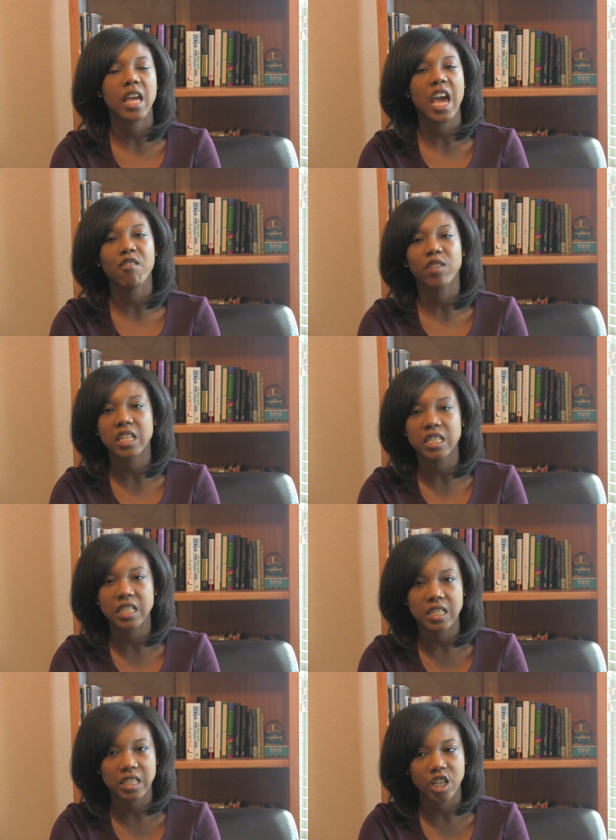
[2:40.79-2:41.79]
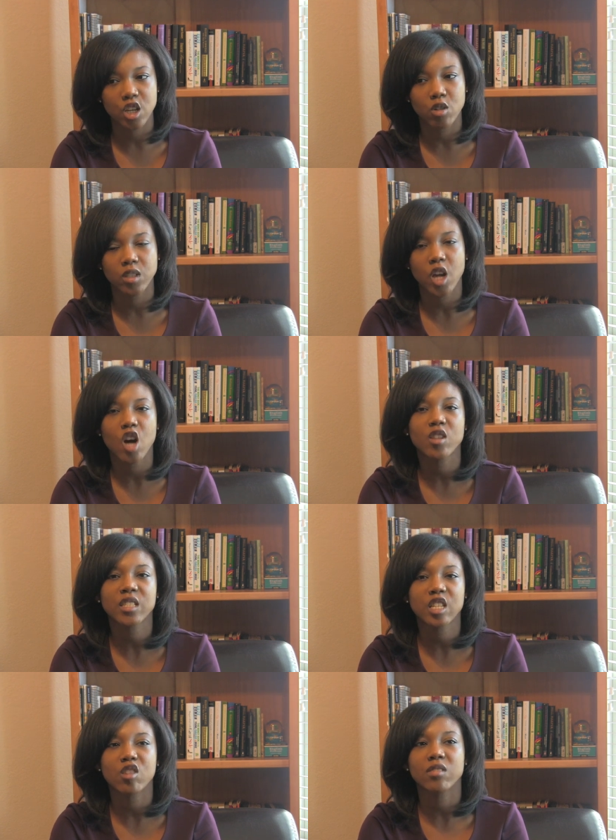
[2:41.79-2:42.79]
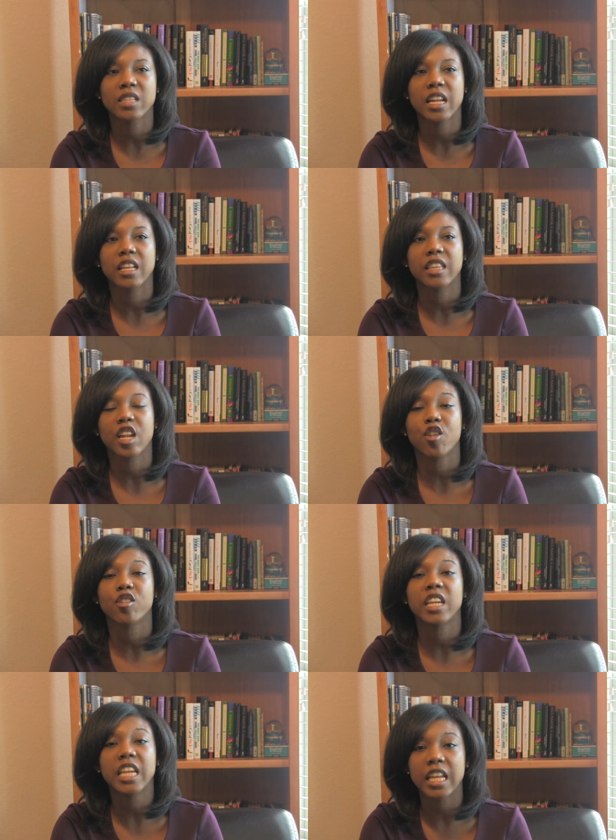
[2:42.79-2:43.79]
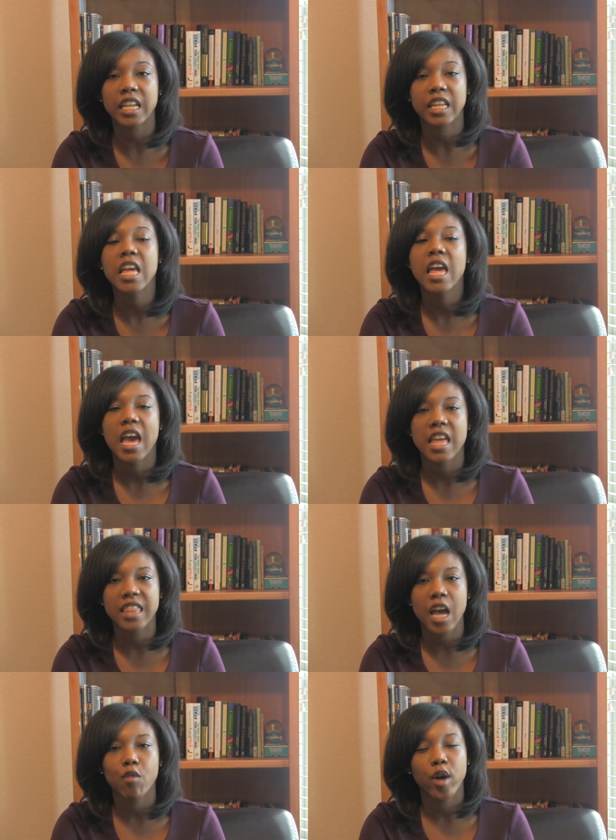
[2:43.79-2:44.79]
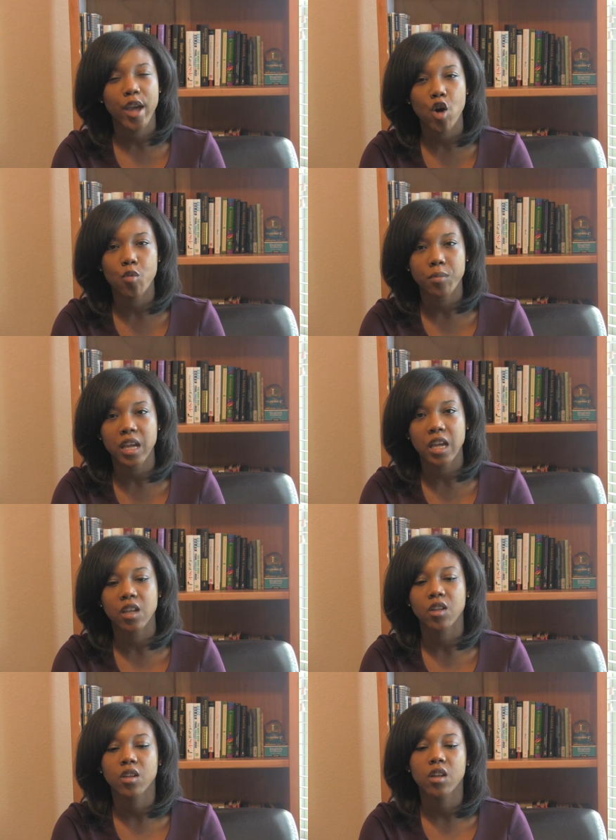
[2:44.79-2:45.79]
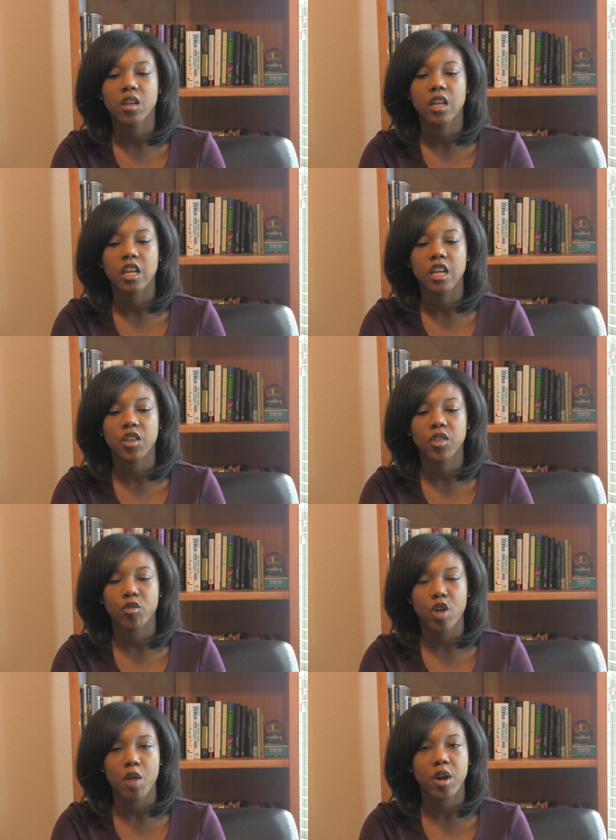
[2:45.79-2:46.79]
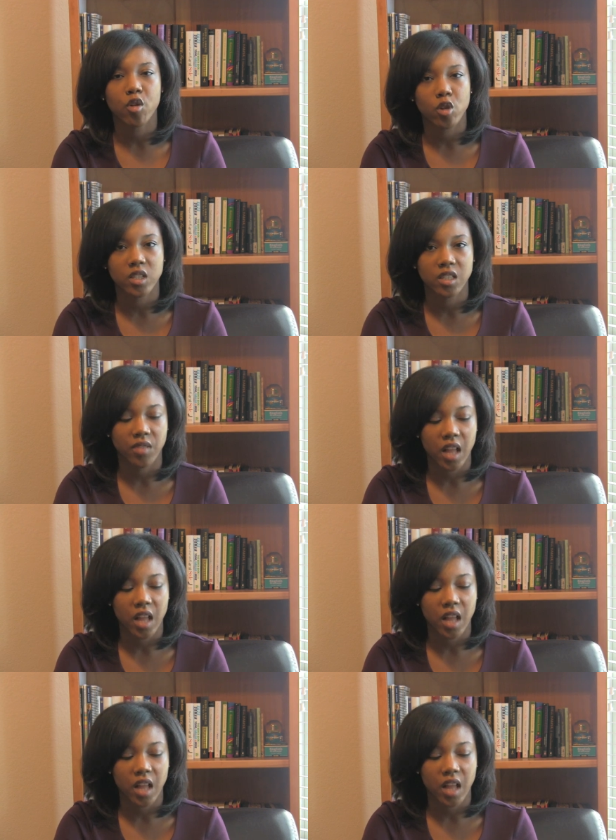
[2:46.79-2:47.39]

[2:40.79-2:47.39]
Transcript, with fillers: advocacy skills, all skills that, that are needed and that will help me throughout my course of